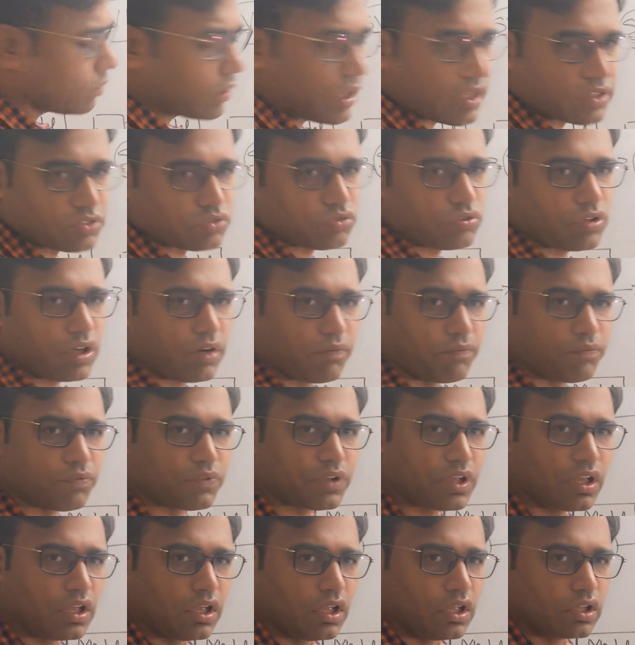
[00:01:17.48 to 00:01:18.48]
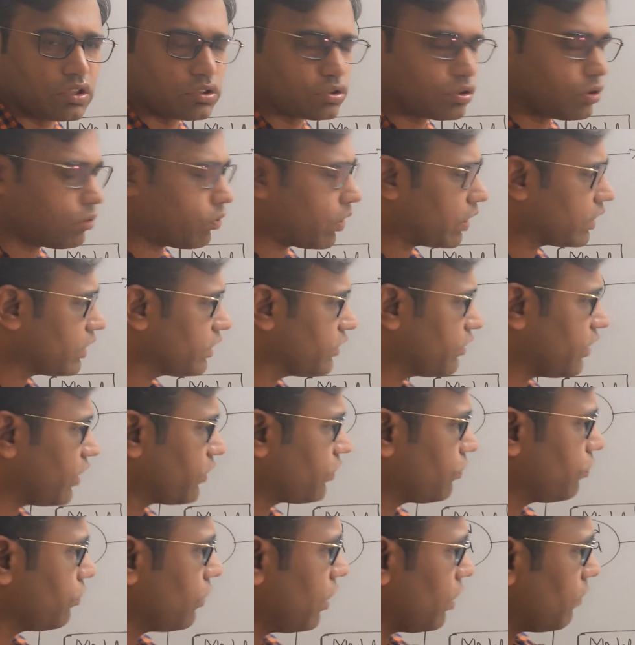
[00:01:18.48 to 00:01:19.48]
SVM. So what is
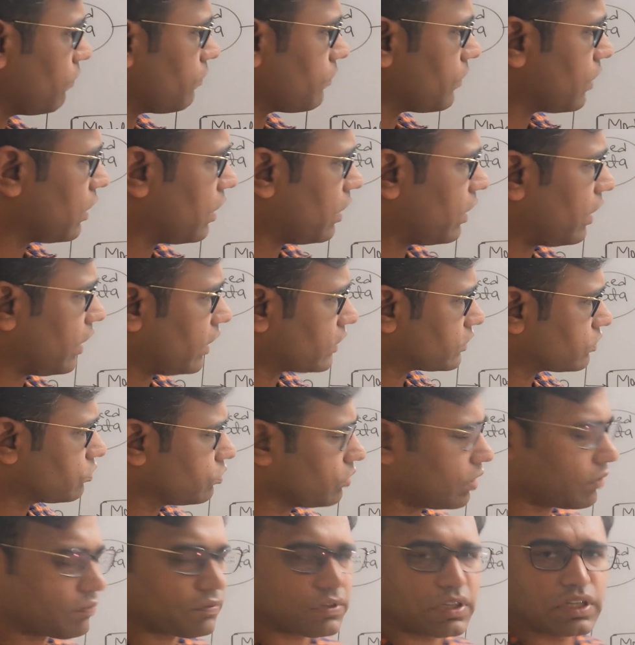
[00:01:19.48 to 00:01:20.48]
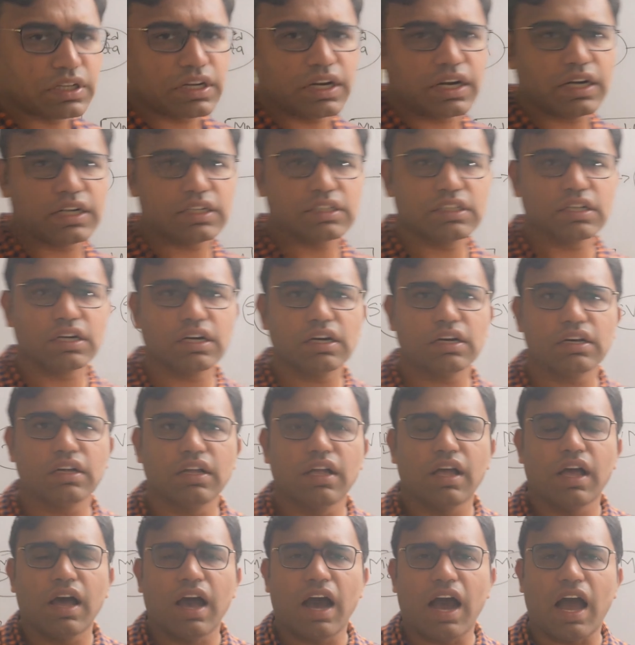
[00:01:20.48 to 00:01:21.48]
SVM? SVM create the
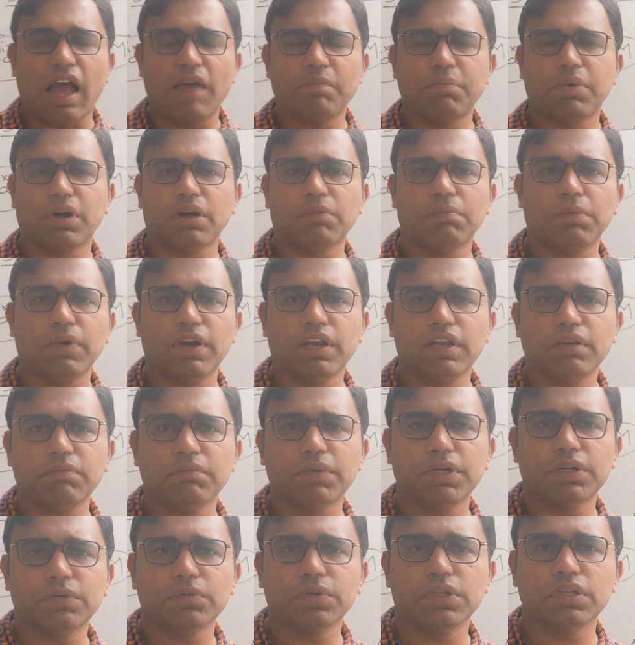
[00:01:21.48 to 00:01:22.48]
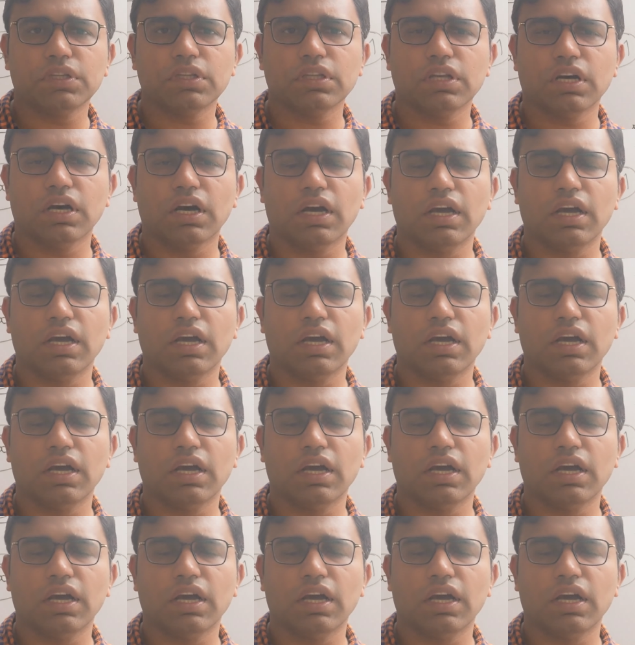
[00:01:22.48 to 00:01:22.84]
hyperplane between